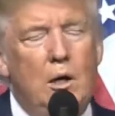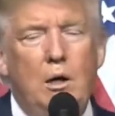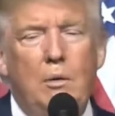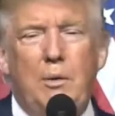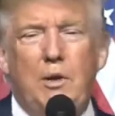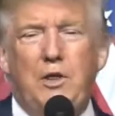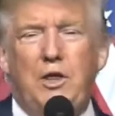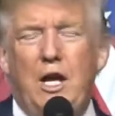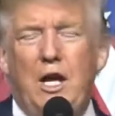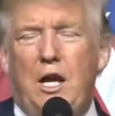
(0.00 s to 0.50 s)

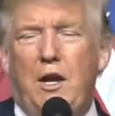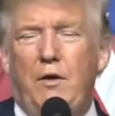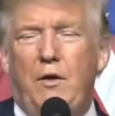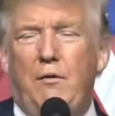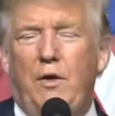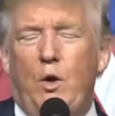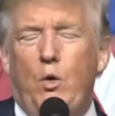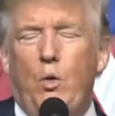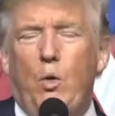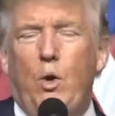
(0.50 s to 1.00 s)
But think of
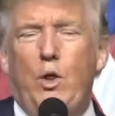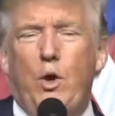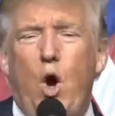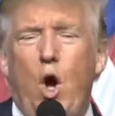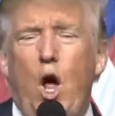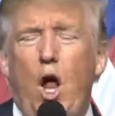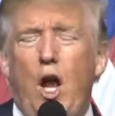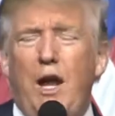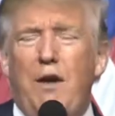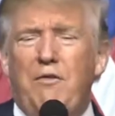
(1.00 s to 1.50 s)
it, with
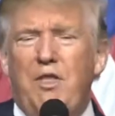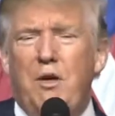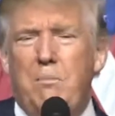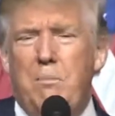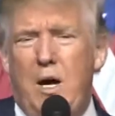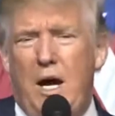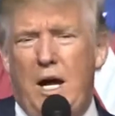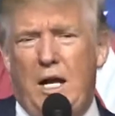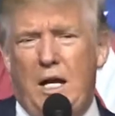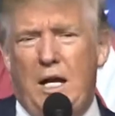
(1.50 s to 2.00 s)
all of the
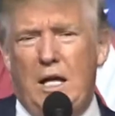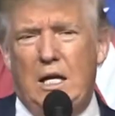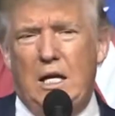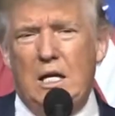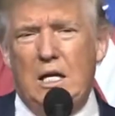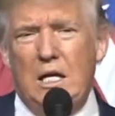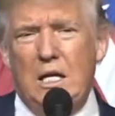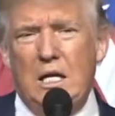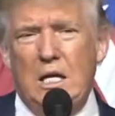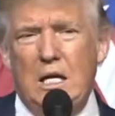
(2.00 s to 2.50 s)
money
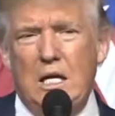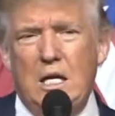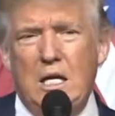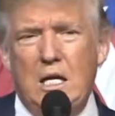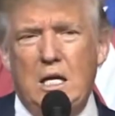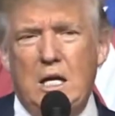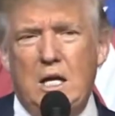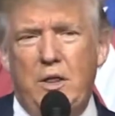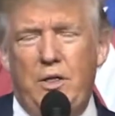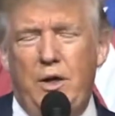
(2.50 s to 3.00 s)

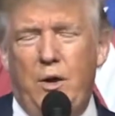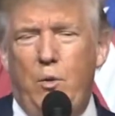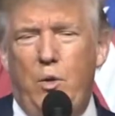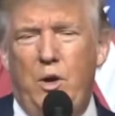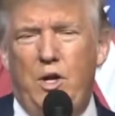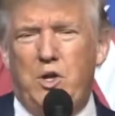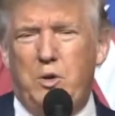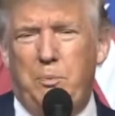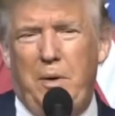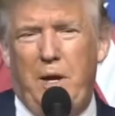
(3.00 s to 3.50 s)
that
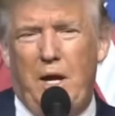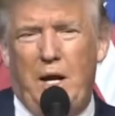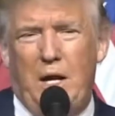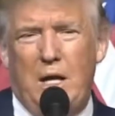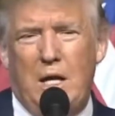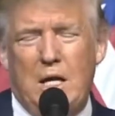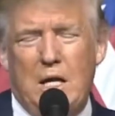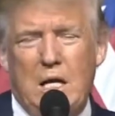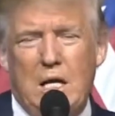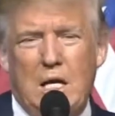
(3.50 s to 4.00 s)
we
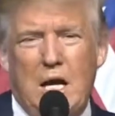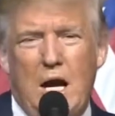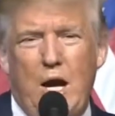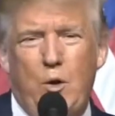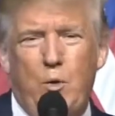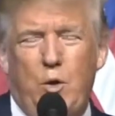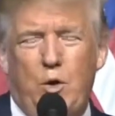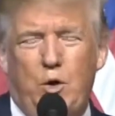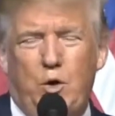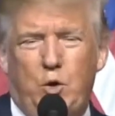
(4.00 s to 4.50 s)
spend,
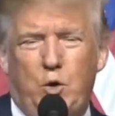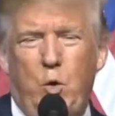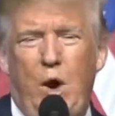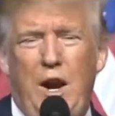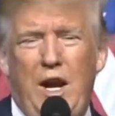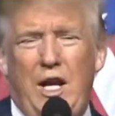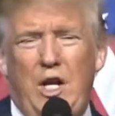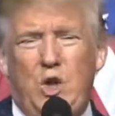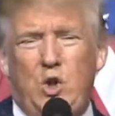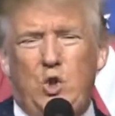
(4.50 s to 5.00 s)
and with
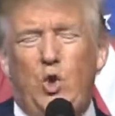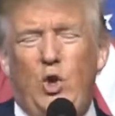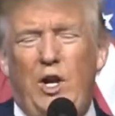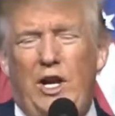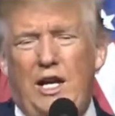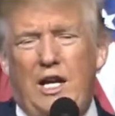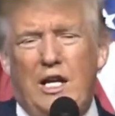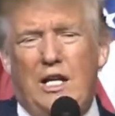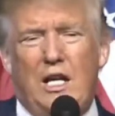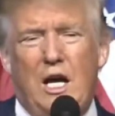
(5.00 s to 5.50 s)
$20
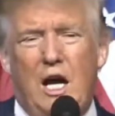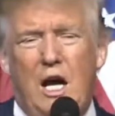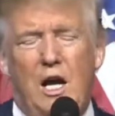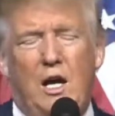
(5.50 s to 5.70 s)
trillion